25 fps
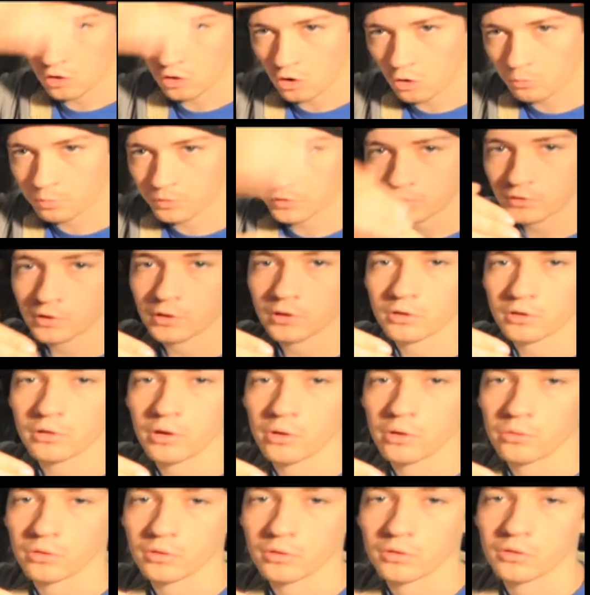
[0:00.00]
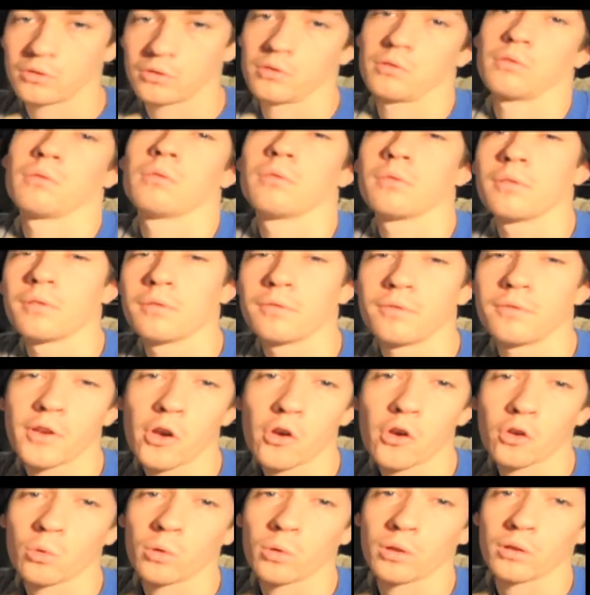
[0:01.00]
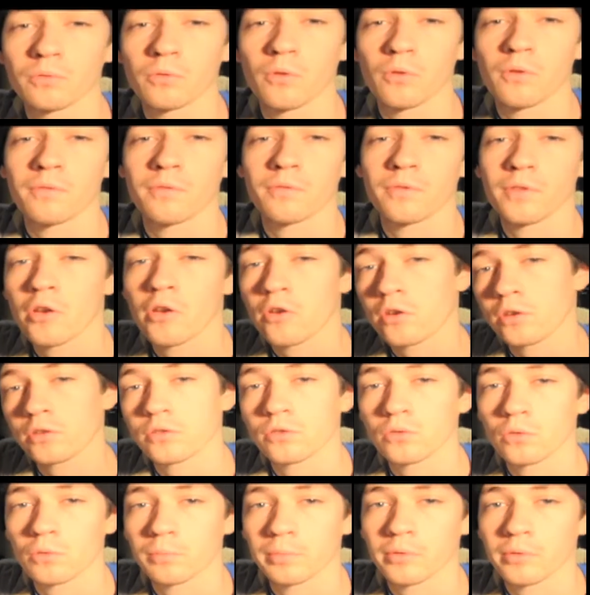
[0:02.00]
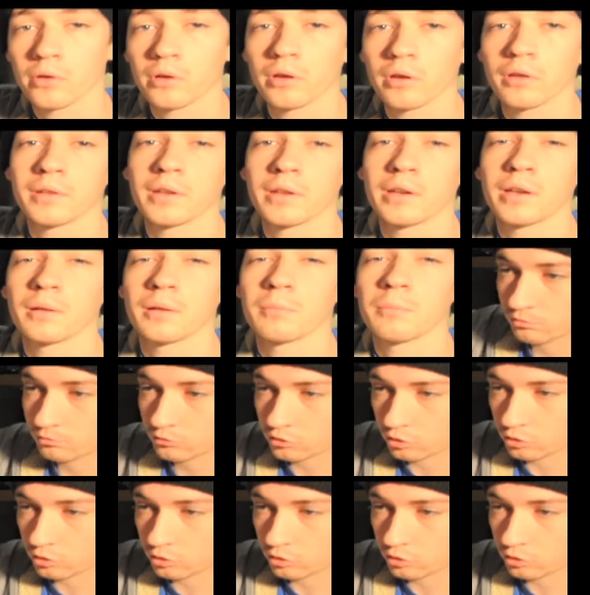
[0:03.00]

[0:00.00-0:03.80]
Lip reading: opens and closes very quickly for a very short period of time.